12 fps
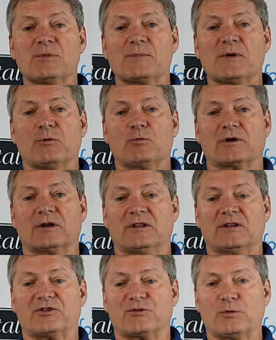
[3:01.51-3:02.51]
But by working
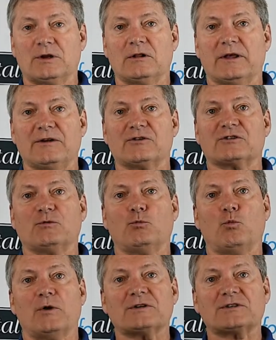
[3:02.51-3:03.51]
the three layers at
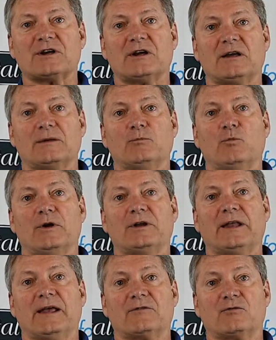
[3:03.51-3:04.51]
one time,
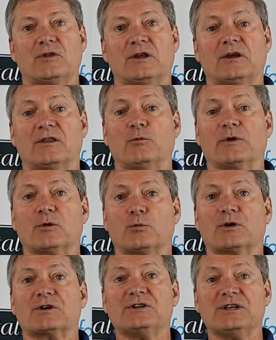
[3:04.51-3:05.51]
one after the other, we can
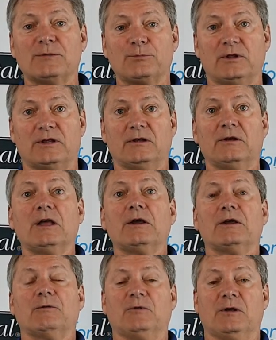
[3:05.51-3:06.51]
work deeply
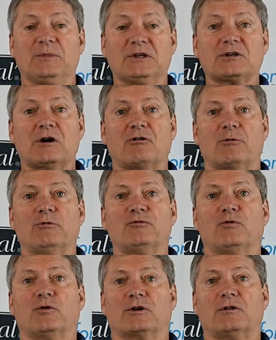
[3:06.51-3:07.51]
and be tolerable
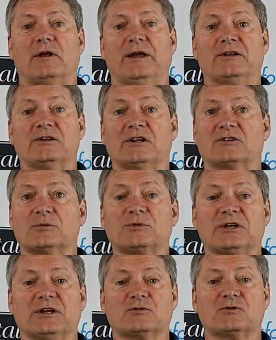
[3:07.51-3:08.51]
for a client to get
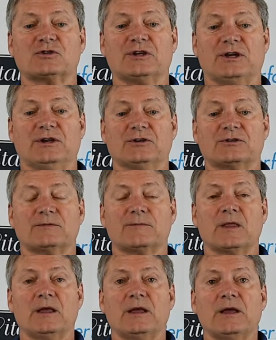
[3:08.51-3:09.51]
substantial change.
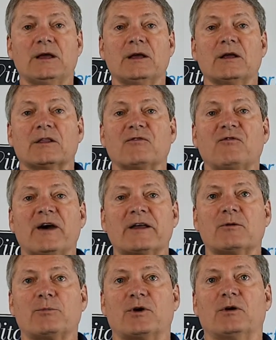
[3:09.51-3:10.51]
The
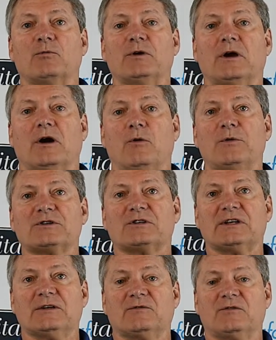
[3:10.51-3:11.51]
final part we
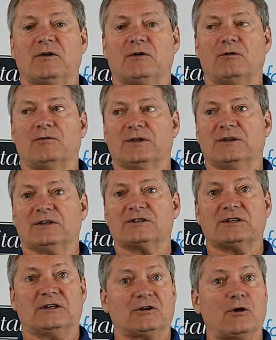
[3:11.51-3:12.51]
always involve in
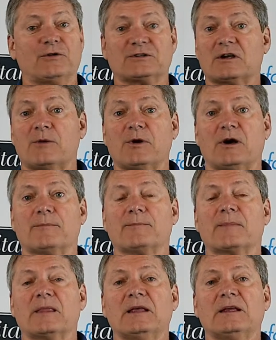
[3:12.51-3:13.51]
this and has always come up
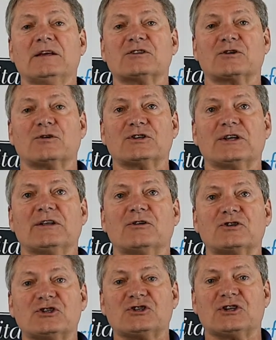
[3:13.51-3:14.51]
is there is
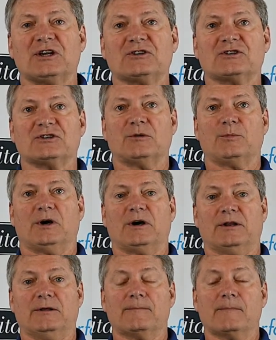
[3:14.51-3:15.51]
energy changes in the
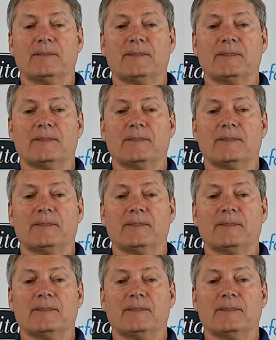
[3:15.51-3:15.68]
body.